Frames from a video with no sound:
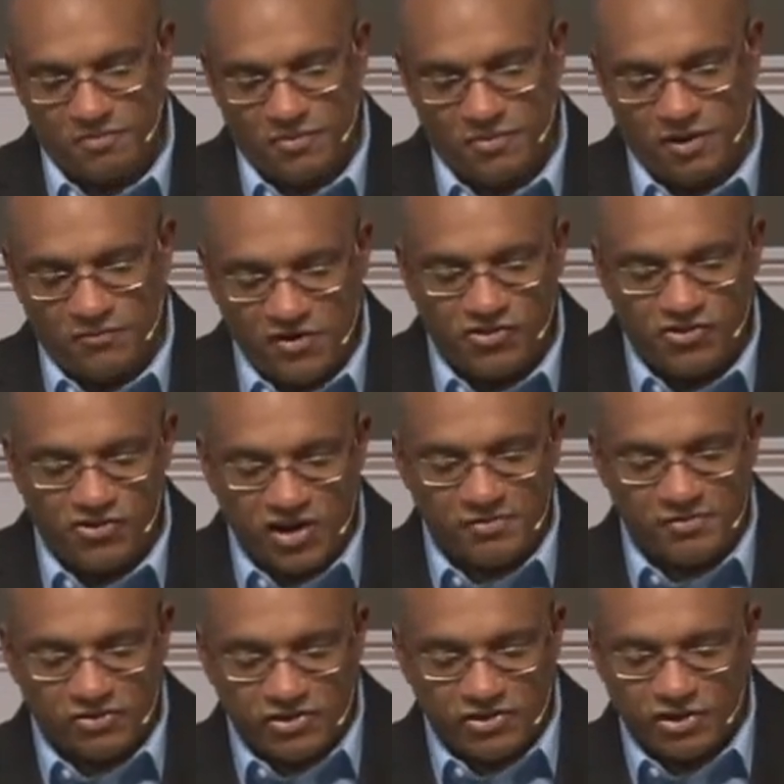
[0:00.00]
Ephesians chapter
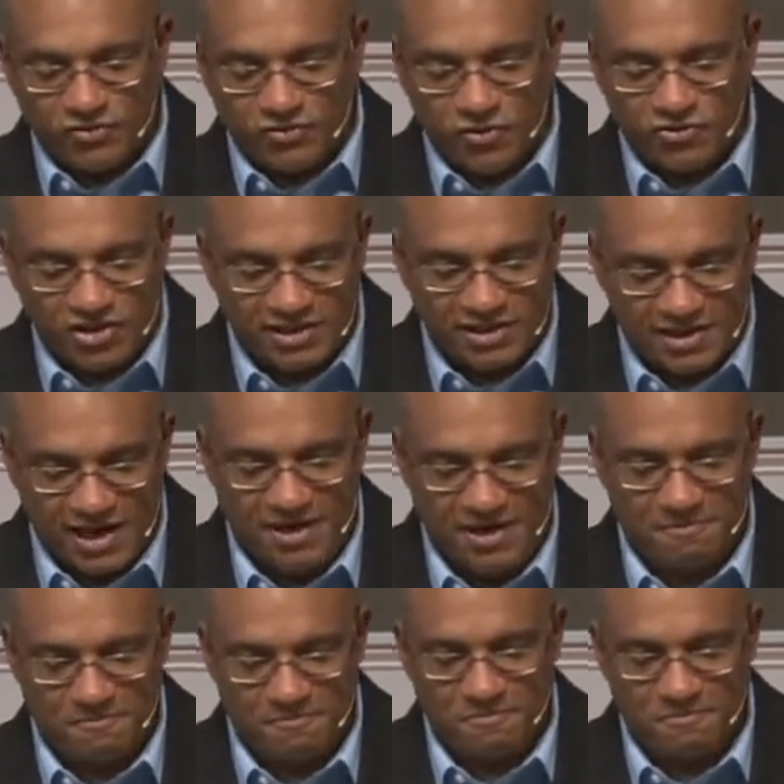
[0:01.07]
6, verse 16.